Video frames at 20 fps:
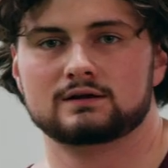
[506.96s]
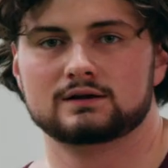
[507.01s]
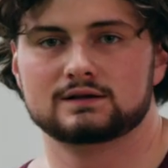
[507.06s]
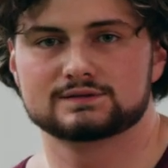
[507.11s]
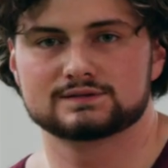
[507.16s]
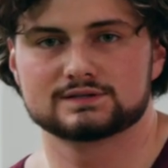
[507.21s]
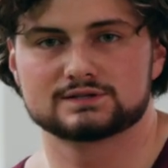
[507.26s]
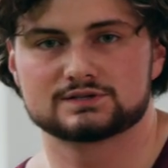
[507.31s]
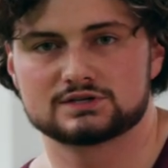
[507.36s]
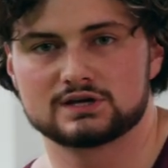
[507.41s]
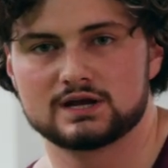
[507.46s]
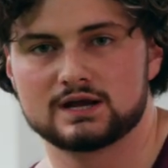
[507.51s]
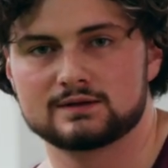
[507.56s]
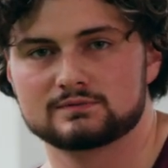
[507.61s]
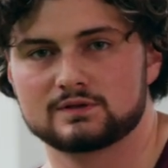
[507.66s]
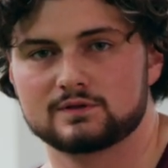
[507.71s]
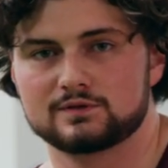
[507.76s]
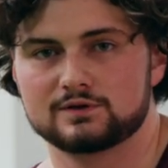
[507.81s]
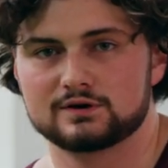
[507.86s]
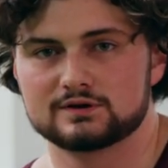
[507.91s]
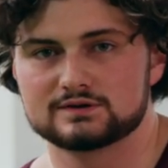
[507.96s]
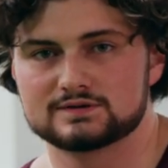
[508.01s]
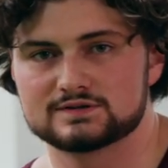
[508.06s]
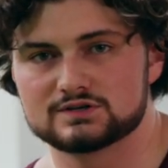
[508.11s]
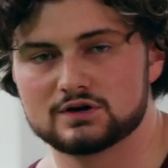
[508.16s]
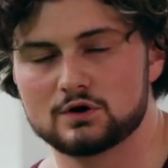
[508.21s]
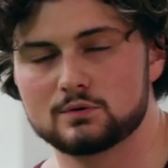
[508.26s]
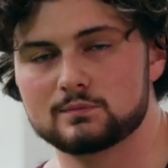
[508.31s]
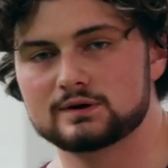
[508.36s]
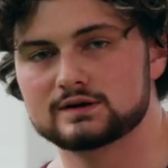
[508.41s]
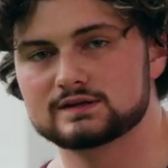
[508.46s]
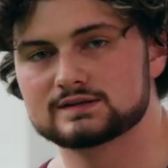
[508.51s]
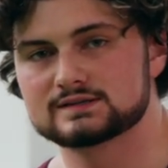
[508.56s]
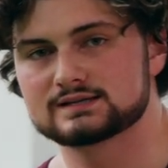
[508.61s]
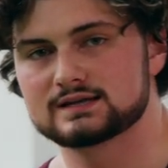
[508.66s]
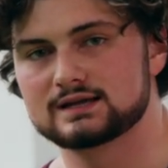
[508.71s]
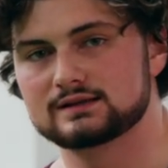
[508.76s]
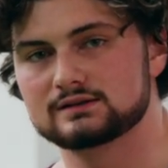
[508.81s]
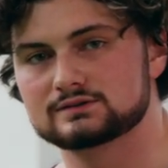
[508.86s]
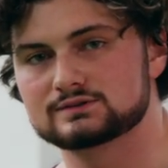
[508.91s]
it's a shame that there are so many
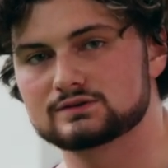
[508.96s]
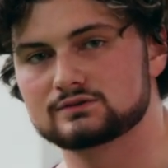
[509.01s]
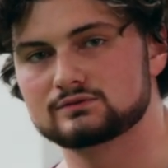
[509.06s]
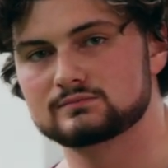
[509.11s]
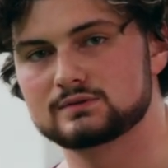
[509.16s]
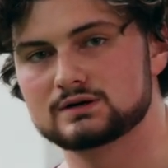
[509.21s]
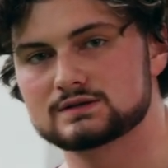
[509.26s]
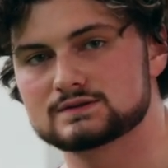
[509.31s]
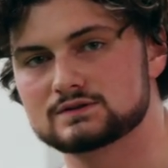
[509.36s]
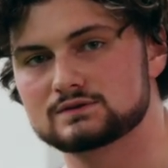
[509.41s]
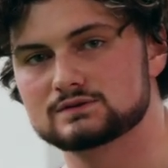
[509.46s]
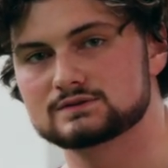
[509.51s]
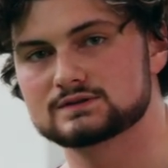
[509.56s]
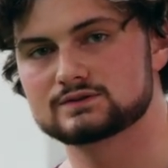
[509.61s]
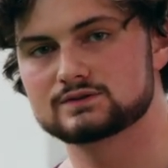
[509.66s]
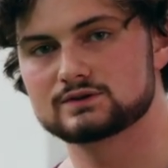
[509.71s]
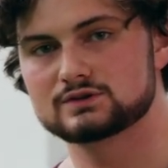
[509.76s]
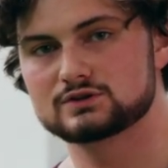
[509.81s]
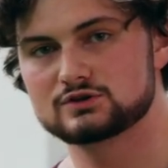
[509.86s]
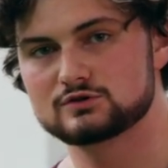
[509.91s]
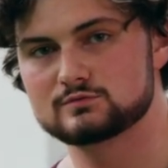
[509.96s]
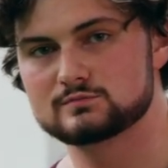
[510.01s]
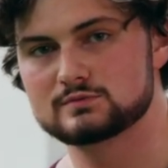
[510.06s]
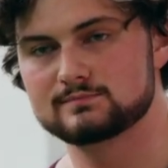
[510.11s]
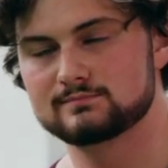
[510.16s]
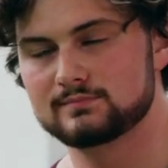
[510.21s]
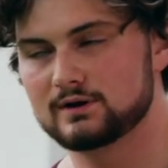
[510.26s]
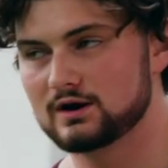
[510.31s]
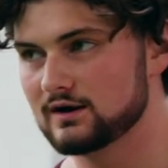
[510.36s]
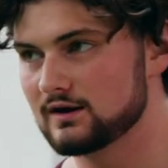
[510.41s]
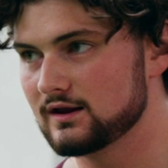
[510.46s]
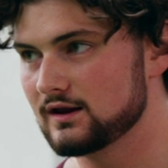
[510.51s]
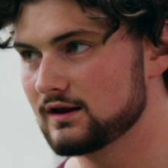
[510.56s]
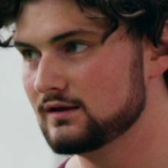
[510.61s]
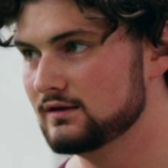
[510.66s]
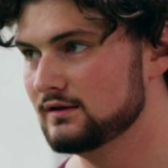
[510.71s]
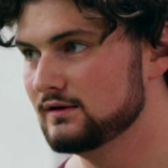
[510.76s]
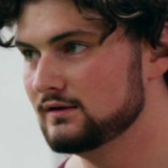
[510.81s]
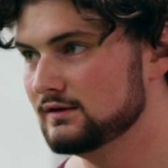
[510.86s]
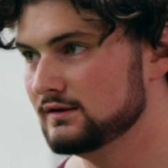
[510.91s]
skeletal muscles in the human body,
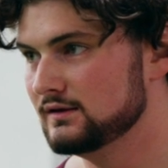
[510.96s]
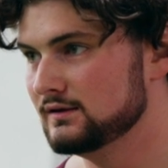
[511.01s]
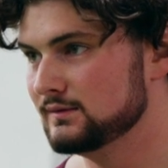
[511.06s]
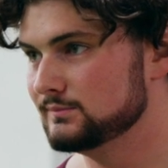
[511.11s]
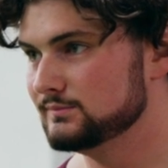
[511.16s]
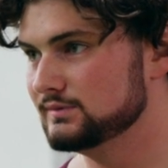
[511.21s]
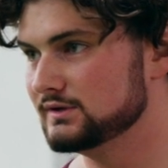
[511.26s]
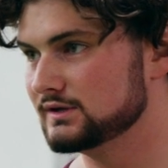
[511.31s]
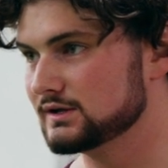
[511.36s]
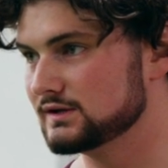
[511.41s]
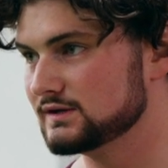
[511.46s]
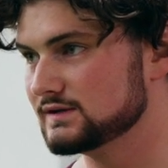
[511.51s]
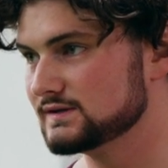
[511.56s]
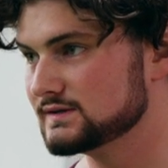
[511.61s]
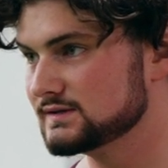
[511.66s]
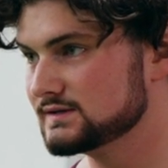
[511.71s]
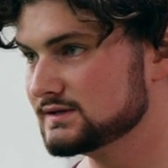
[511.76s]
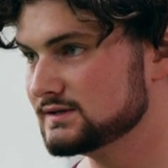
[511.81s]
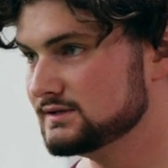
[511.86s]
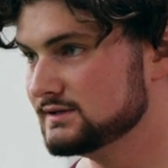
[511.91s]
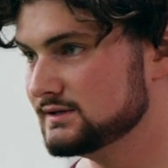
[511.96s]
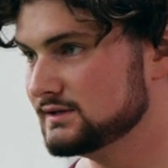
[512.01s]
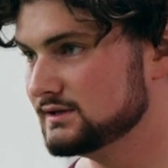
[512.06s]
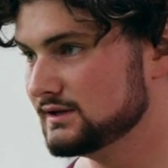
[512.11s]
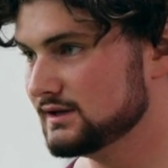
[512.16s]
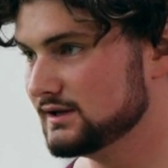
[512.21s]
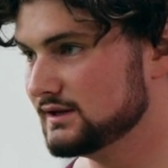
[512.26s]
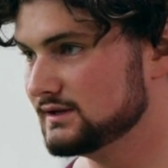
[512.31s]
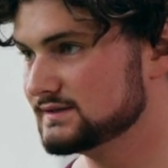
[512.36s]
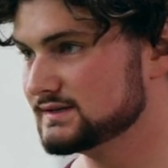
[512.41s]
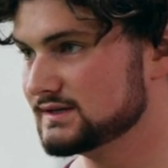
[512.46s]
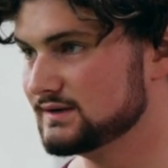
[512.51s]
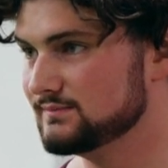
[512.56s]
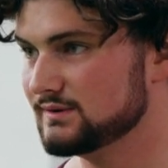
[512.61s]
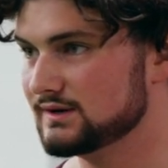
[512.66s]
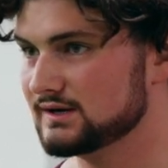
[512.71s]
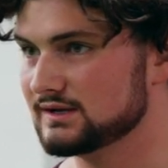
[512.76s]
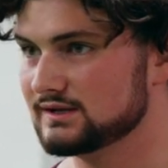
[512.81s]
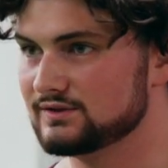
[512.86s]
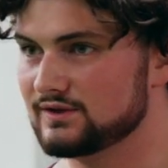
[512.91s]
because as
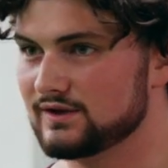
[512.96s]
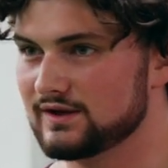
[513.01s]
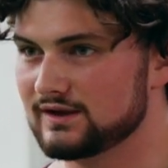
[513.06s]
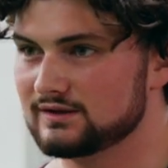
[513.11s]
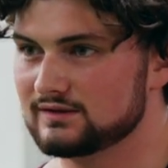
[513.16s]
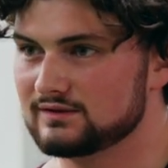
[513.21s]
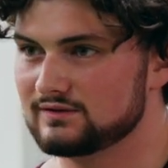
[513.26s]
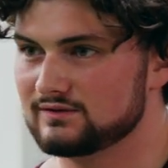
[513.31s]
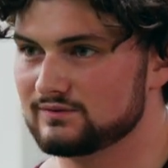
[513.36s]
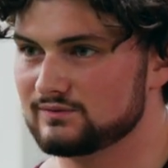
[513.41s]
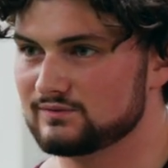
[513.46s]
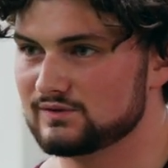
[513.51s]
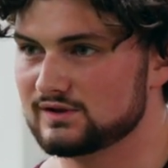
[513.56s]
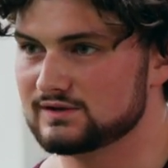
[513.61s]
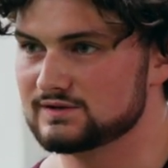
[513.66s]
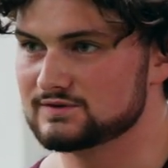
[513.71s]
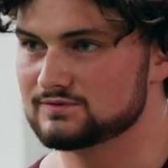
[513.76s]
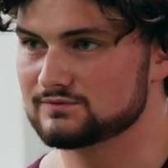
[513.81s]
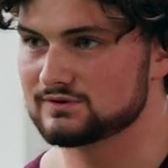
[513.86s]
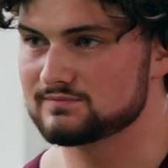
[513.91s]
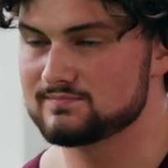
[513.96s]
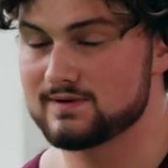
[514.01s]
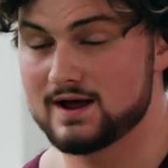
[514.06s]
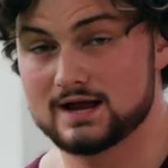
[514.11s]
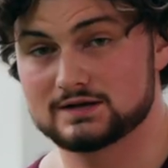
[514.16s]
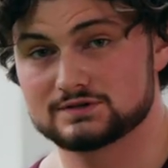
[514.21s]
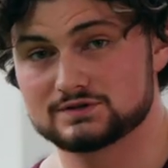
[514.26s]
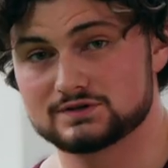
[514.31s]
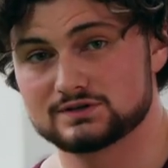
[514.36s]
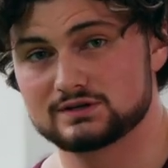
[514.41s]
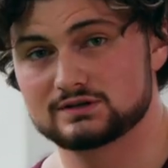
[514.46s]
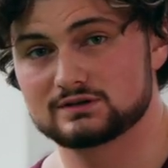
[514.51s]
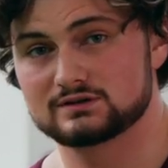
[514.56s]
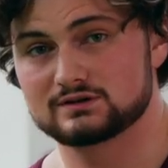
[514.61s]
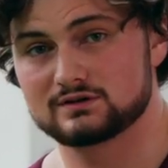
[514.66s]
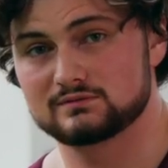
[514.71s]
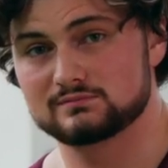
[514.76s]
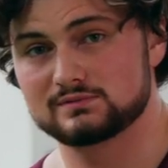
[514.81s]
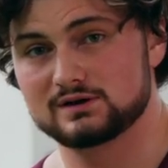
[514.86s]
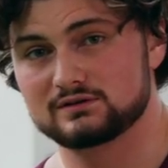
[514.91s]
somebody that is really passionate
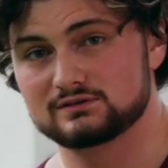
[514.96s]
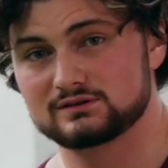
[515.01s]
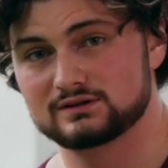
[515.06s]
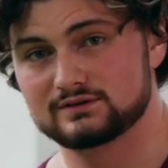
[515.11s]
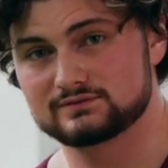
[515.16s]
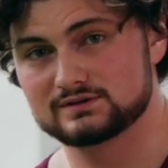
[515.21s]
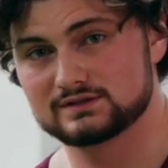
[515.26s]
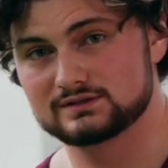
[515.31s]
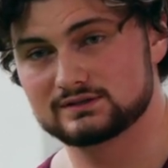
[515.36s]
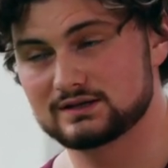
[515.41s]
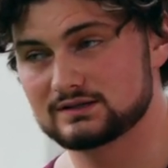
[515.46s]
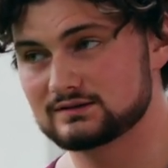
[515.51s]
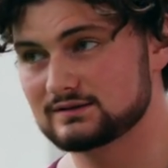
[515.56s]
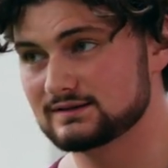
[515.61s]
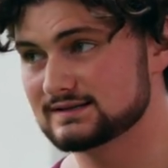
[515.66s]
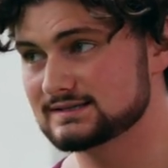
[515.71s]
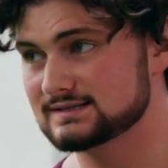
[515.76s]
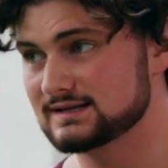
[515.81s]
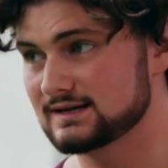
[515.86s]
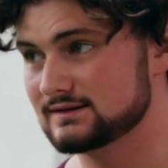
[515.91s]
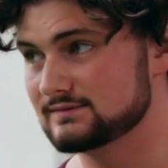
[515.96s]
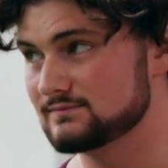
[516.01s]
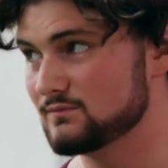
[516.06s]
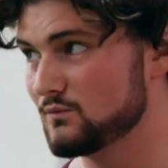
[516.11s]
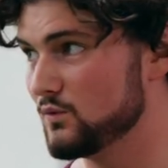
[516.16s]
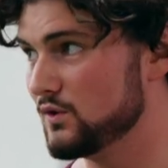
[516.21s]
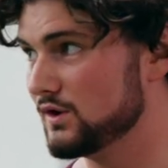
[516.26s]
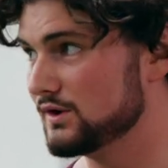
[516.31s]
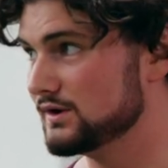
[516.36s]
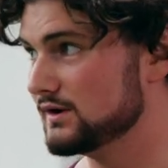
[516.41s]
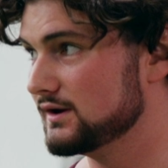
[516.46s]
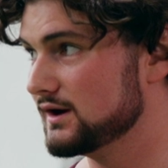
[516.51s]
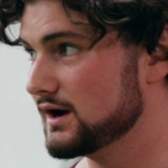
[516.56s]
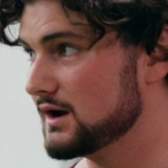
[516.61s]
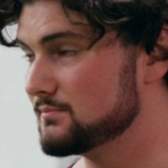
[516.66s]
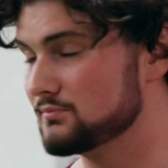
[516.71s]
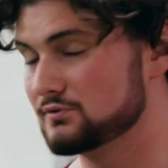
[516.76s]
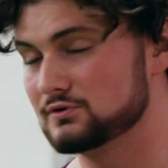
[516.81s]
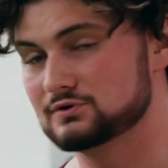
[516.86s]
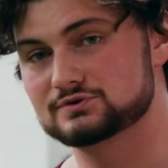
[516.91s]
about lifting like this, I want to
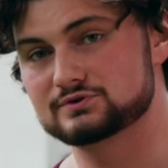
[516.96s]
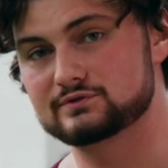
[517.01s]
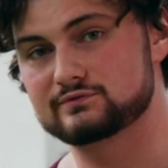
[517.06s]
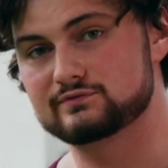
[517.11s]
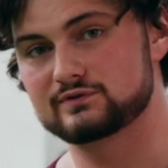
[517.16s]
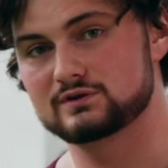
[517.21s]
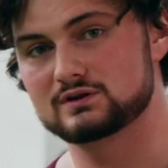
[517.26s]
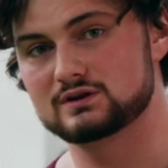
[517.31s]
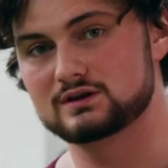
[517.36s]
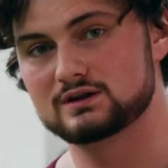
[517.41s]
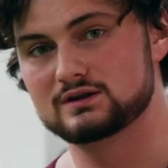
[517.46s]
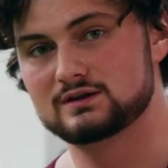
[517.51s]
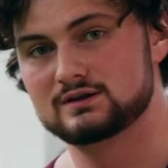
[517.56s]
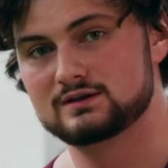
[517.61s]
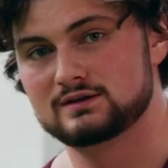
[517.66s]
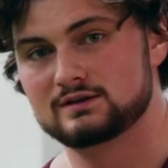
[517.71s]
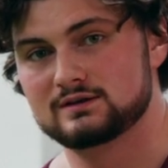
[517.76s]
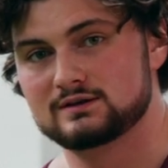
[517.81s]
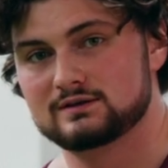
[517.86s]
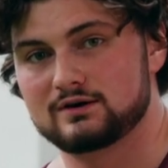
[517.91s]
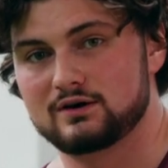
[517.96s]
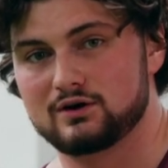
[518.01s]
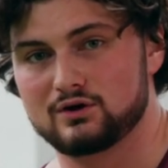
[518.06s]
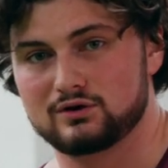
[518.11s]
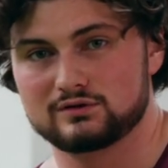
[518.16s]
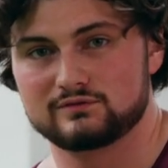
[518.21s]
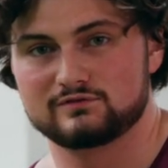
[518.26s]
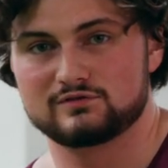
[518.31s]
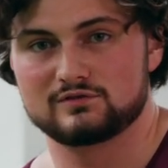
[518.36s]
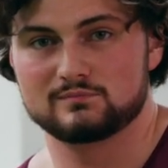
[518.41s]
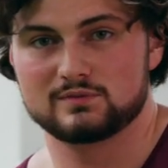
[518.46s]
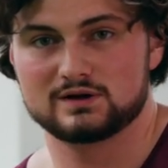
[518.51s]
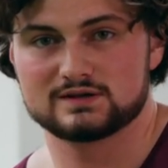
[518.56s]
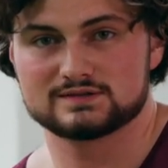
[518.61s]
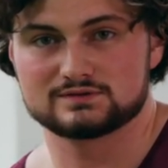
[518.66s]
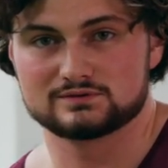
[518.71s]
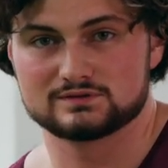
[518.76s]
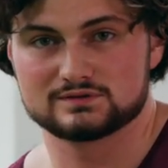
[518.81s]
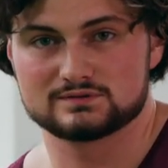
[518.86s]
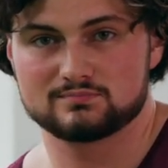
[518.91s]
hypertrophy all of the
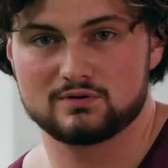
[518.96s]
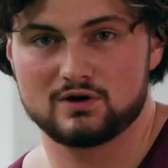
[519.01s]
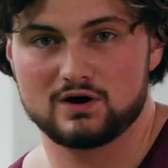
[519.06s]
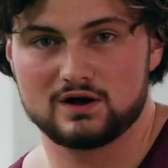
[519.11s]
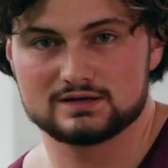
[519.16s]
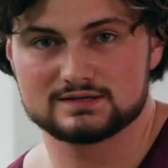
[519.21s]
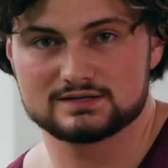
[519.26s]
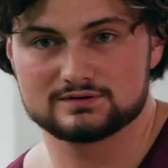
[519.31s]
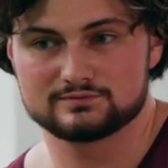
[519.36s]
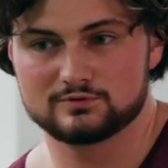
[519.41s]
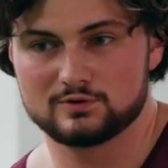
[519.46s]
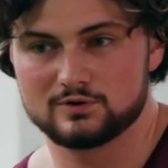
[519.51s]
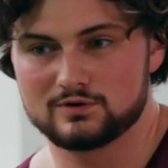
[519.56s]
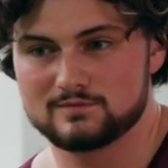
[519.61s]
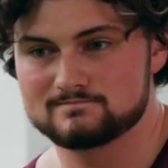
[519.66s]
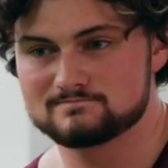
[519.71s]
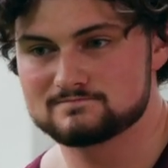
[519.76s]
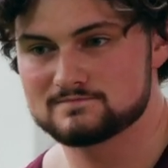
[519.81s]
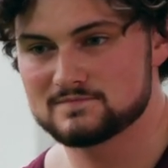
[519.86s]
muscles possible,